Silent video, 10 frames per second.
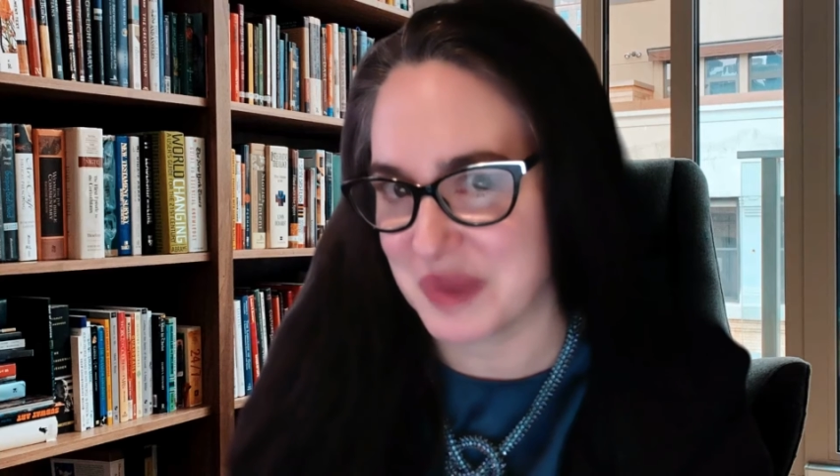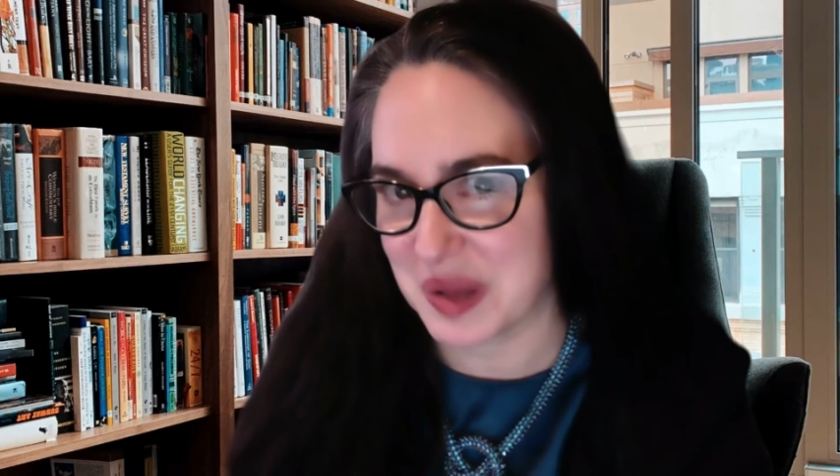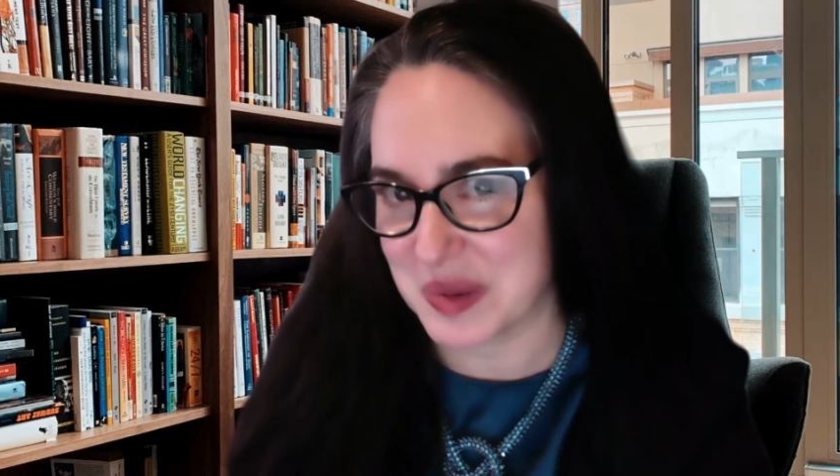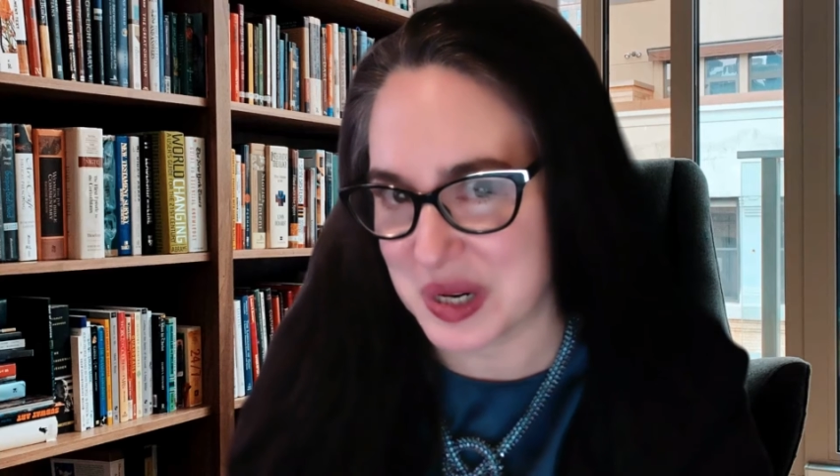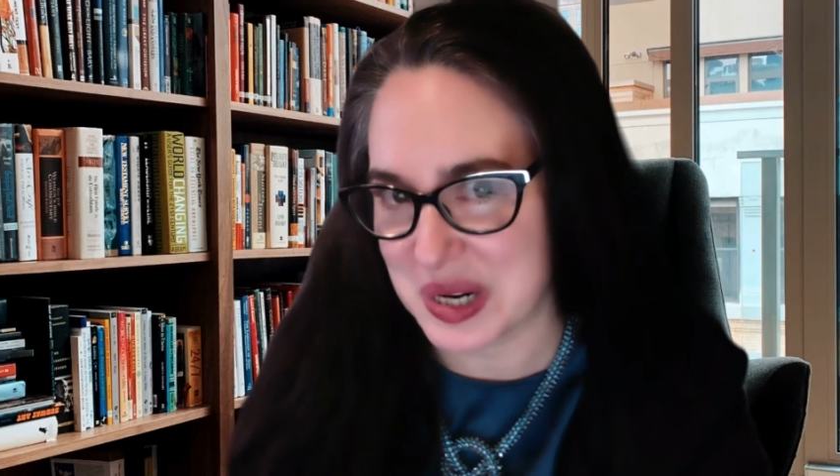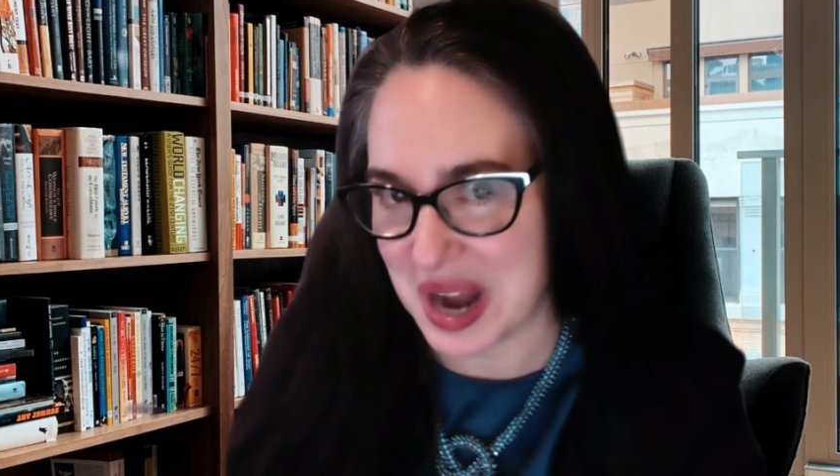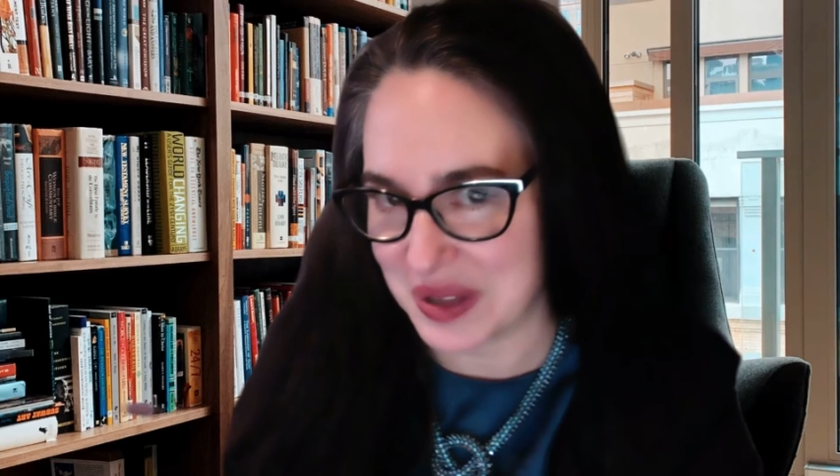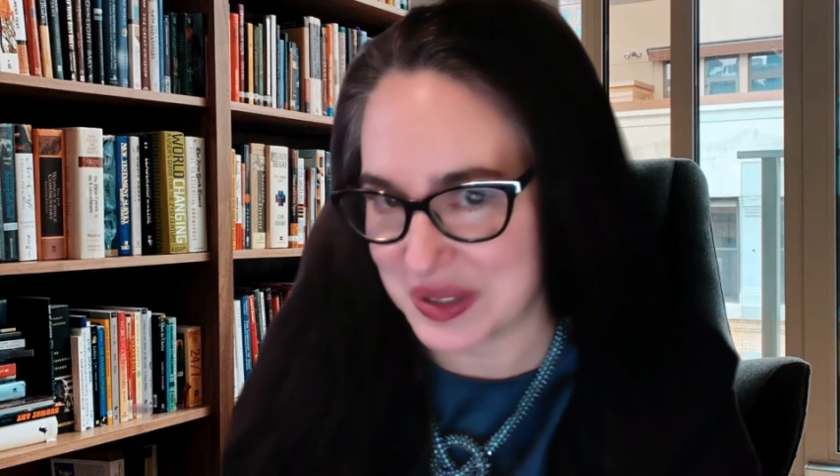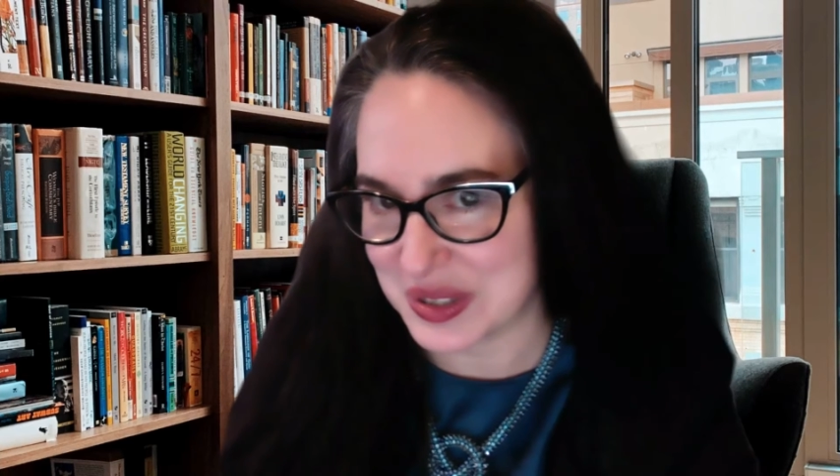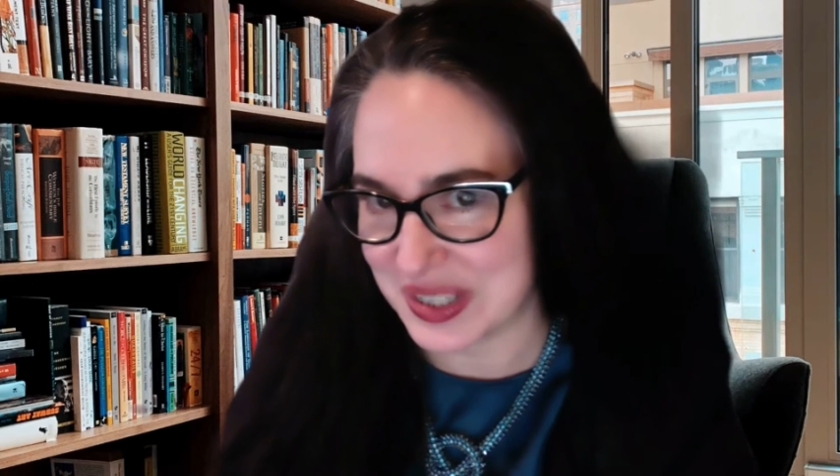Melbourne,
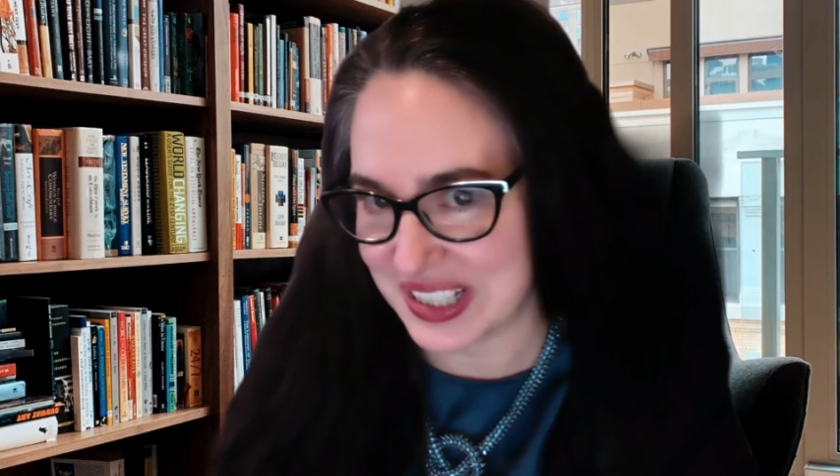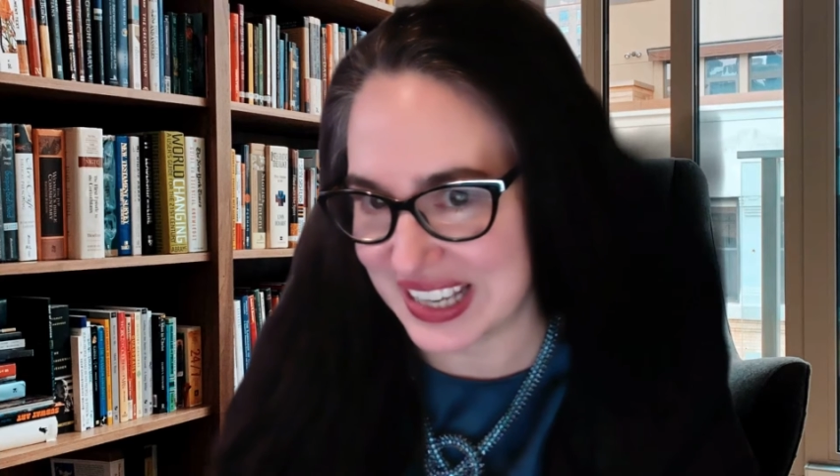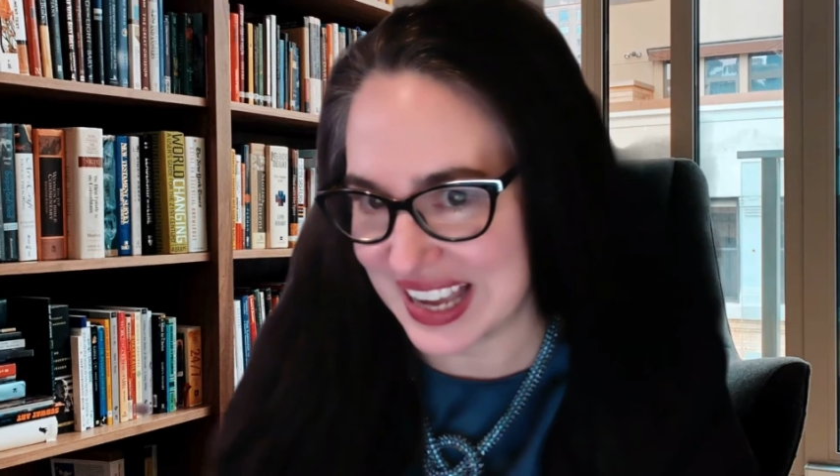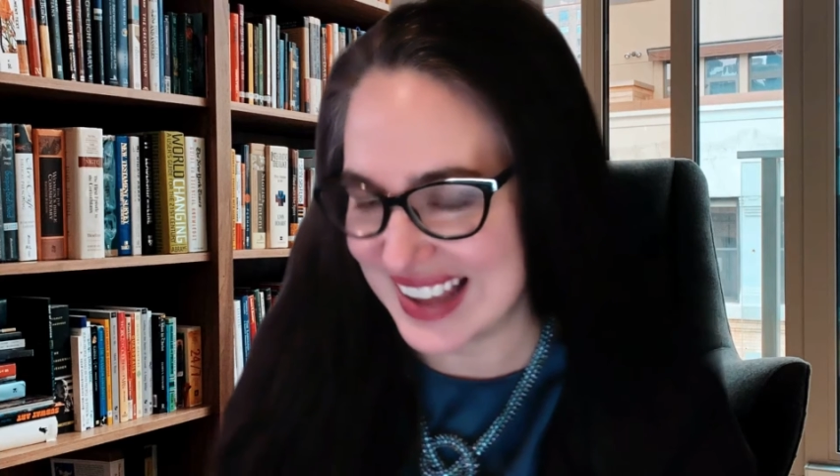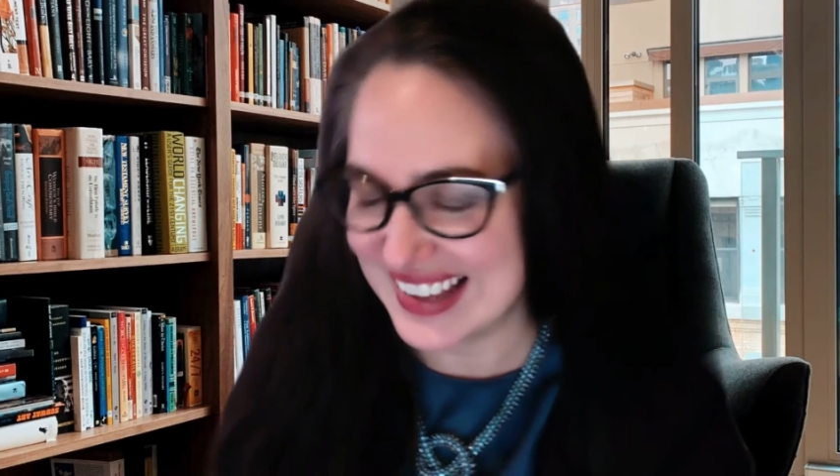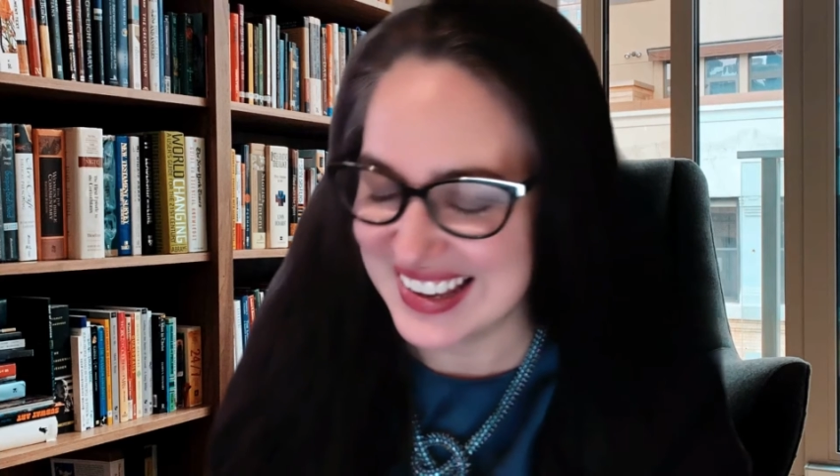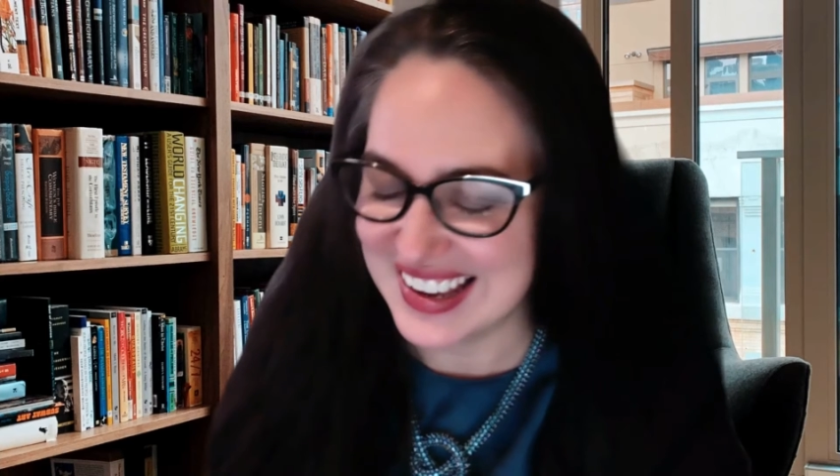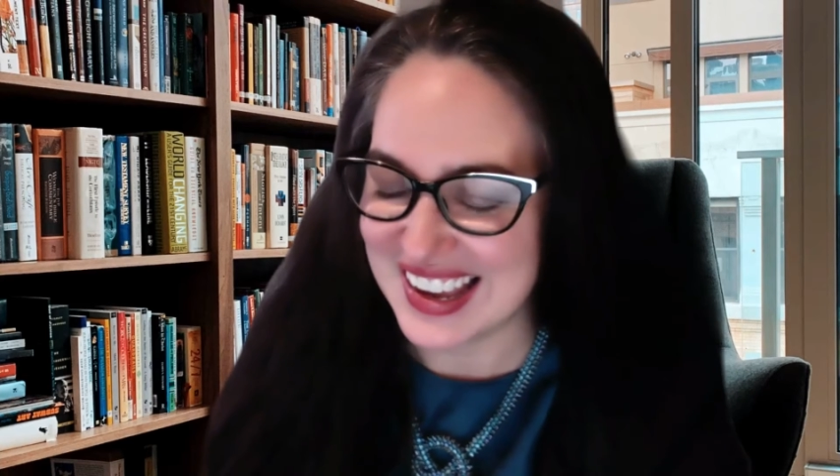Australia,